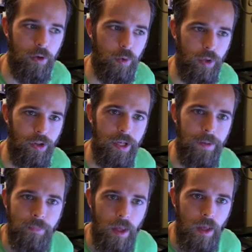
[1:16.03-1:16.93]
really
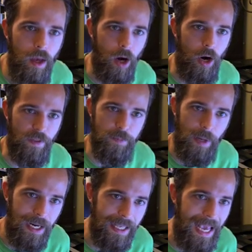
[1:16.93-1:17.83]
uh, on this
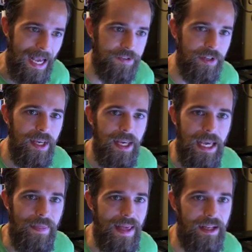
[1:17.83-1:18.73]
podcast, and
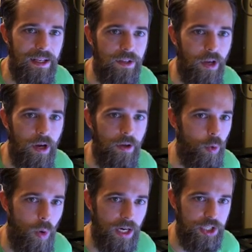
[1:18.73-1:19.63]
that is the
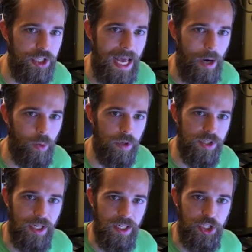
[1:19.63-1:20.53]
Watchtower's
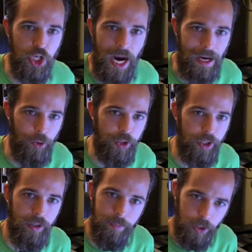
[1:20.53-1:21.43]
child
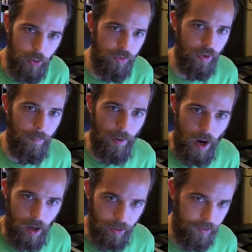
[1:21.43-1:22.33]
abuse
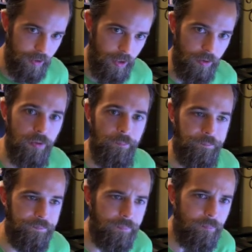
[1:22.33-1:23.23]
policies.
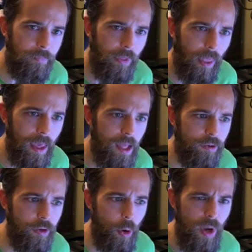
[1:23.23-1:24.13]
And
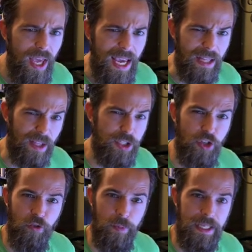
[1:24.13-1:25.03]
so, unless you've
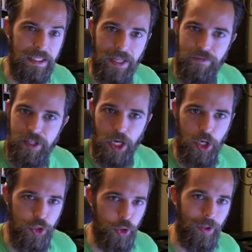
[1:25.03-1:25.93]
been living
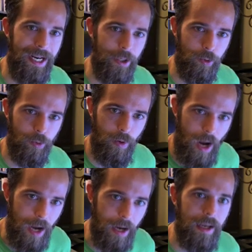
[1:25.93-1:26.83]
under a
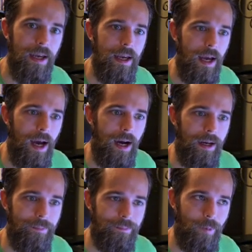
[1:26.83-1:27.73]
rock,
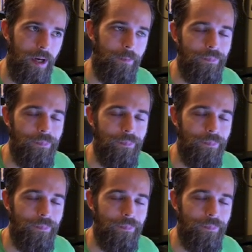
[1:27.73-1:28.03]
um, well,